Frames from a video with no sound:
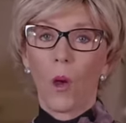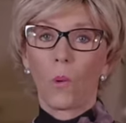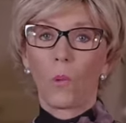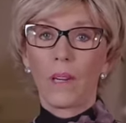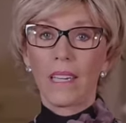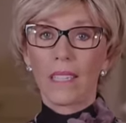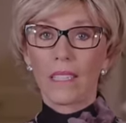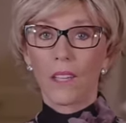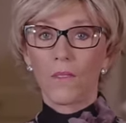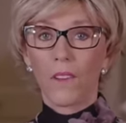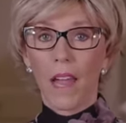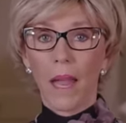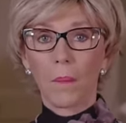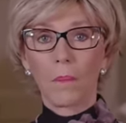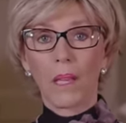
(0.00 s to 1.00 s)
We as a
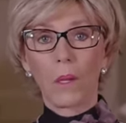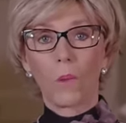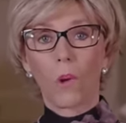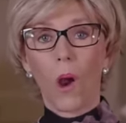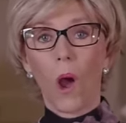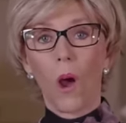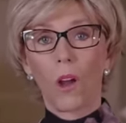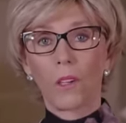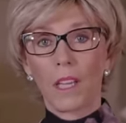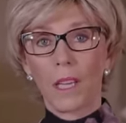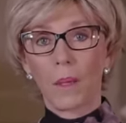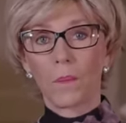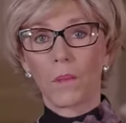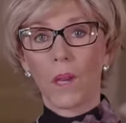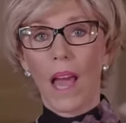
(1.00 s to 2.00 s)
family were on
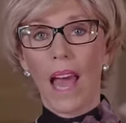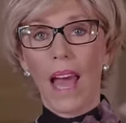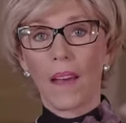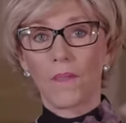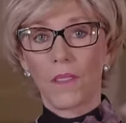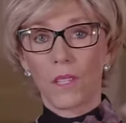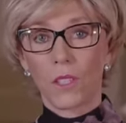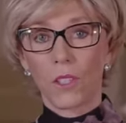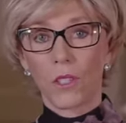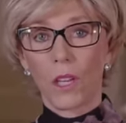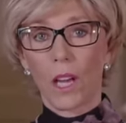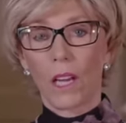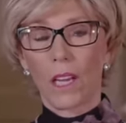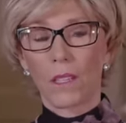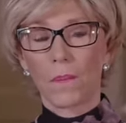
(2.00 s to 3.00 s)
him to have this
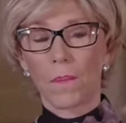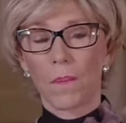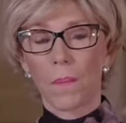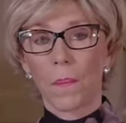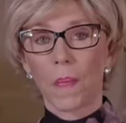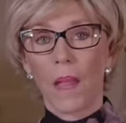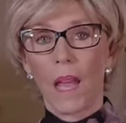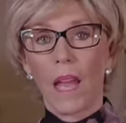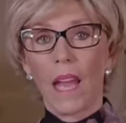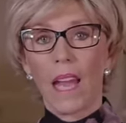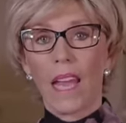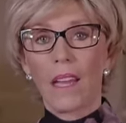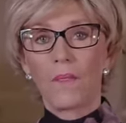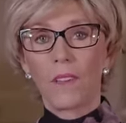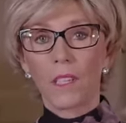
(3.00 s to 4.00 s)
done.
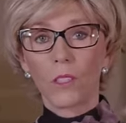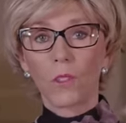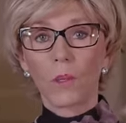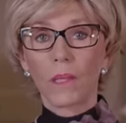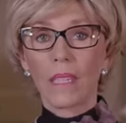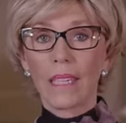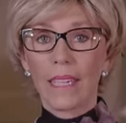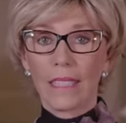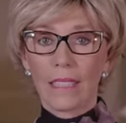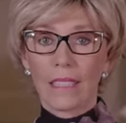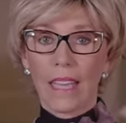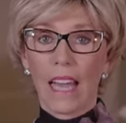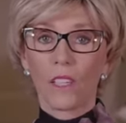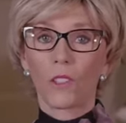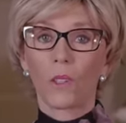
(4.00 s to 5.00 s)
Eventually, he
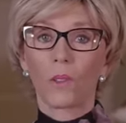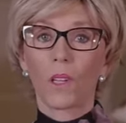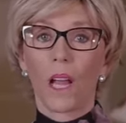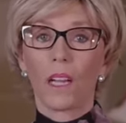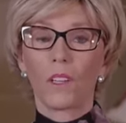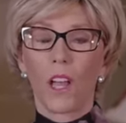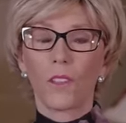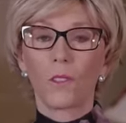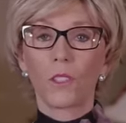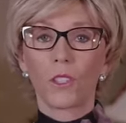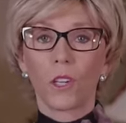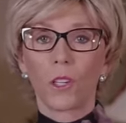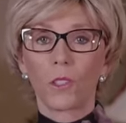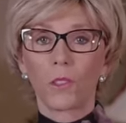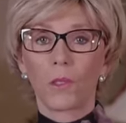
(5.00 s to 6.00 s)
scheduled another
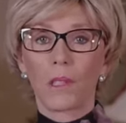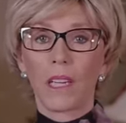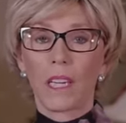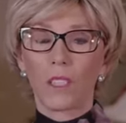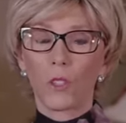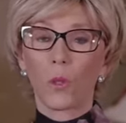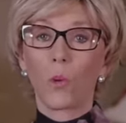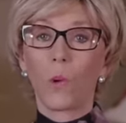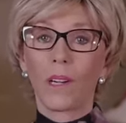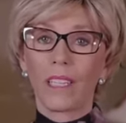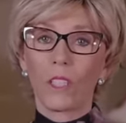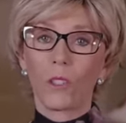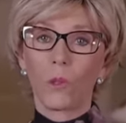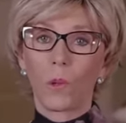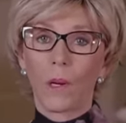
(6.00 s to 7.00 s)
surgery in
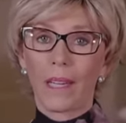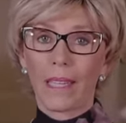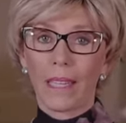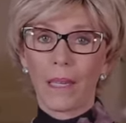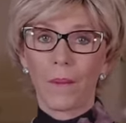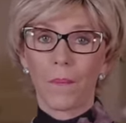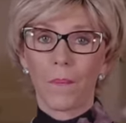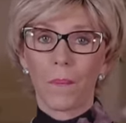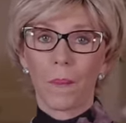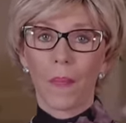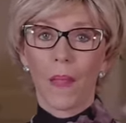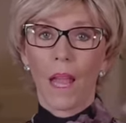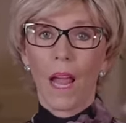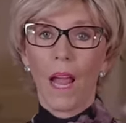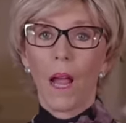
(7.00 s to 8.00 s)
2020.
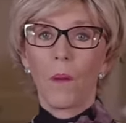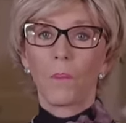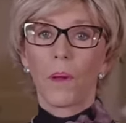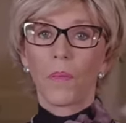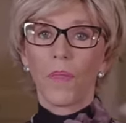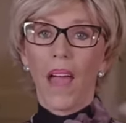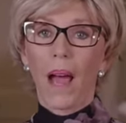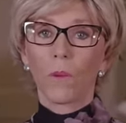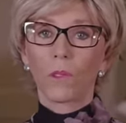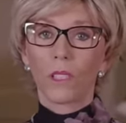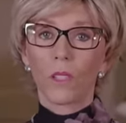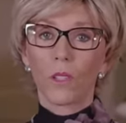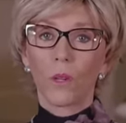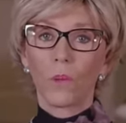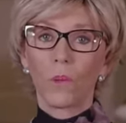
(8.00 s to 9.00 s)
But that
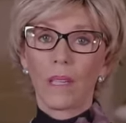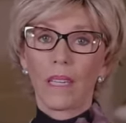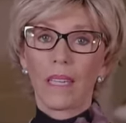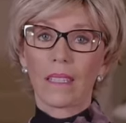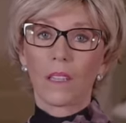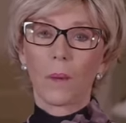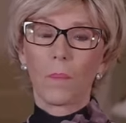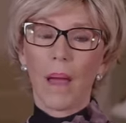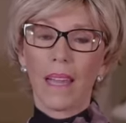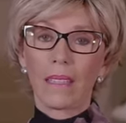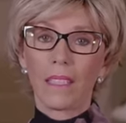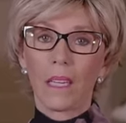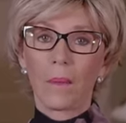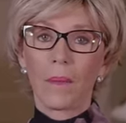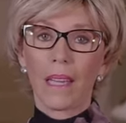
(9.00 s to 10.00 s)
was the week the
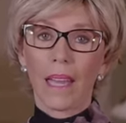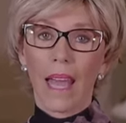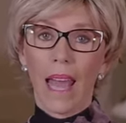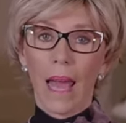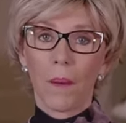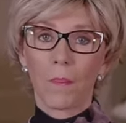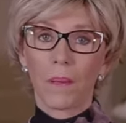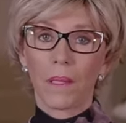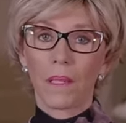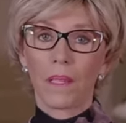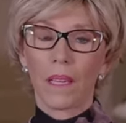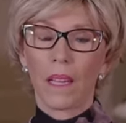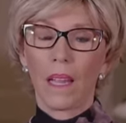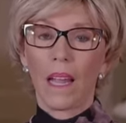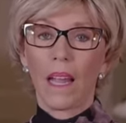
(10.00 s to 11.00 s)
pandemic
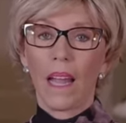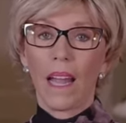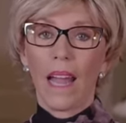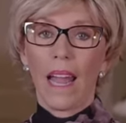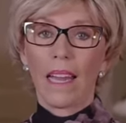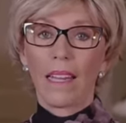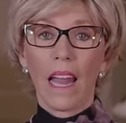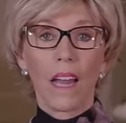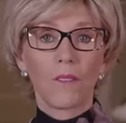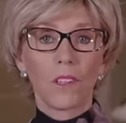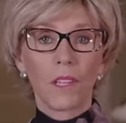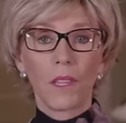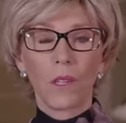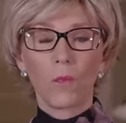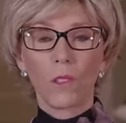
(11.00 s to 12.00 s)
happened and
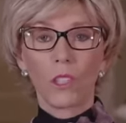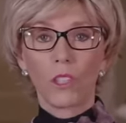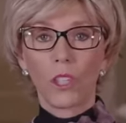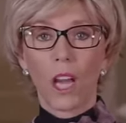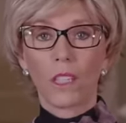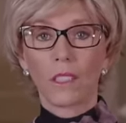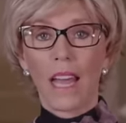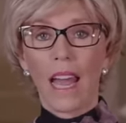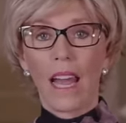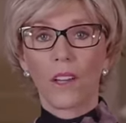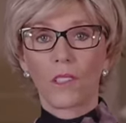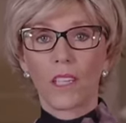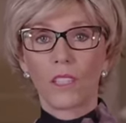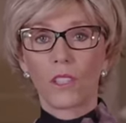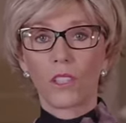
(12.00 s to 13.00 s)
everything was shut
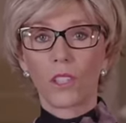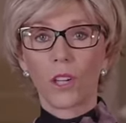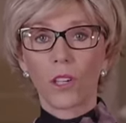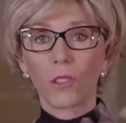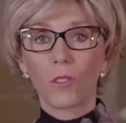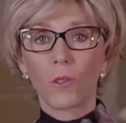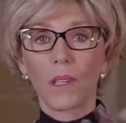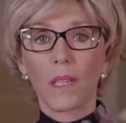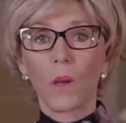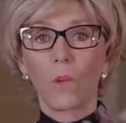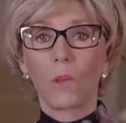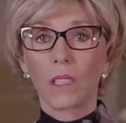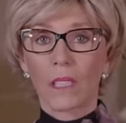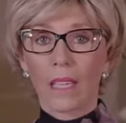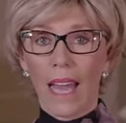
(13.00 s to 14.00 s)
down. His surgery
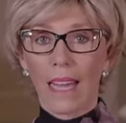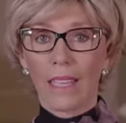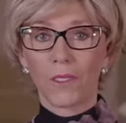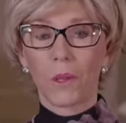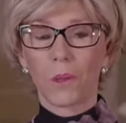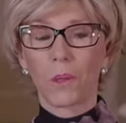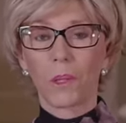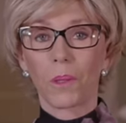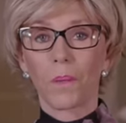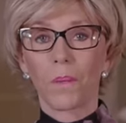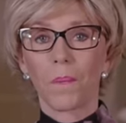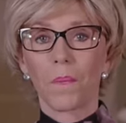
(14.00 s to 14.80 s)
was canceled.